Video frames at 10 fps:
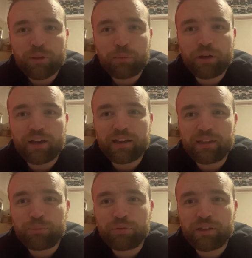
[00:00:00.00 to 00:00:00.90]
But like I
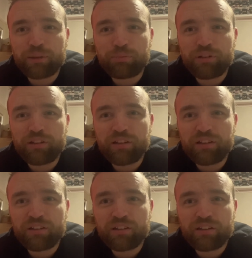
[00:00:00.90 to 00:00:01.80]
did predict
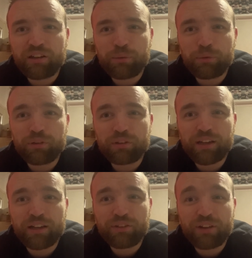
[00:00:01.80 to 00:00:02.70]
pre-season, that it was
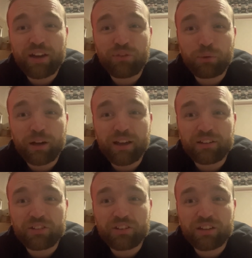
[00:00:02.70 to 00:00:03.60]
kind of everyone has
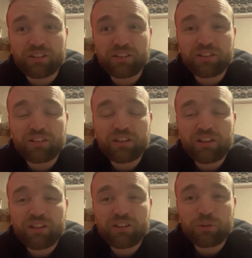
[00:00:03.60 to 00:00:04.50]
a chance.
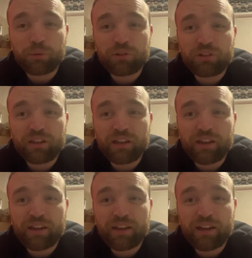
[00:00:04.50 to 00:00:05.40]
So we'll see
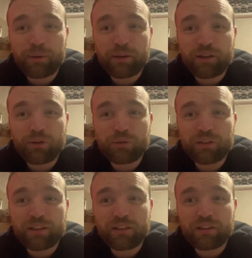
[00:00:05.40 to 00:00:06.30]
how it goes. I
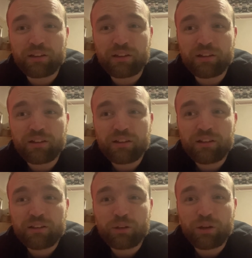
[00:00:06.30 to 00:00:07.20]
think
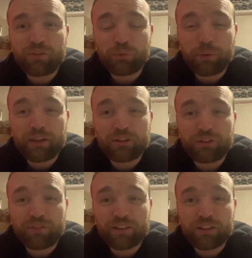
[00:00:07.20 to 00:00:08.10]
if the weight does
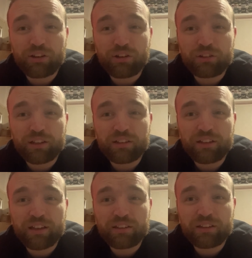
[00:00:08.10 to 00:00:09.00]
affect the cars at
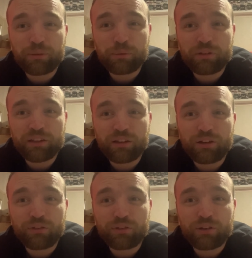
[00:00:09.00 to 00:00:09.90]
Snetterton, then we'll see a lot
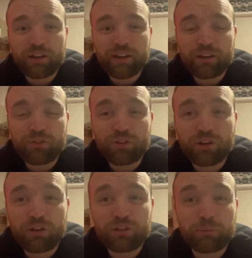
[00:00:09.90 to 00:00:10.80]
of other
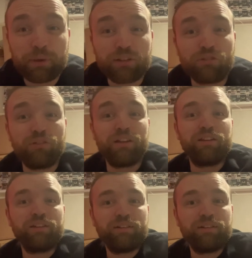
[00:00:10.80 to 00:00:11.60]
cars at mixed grid.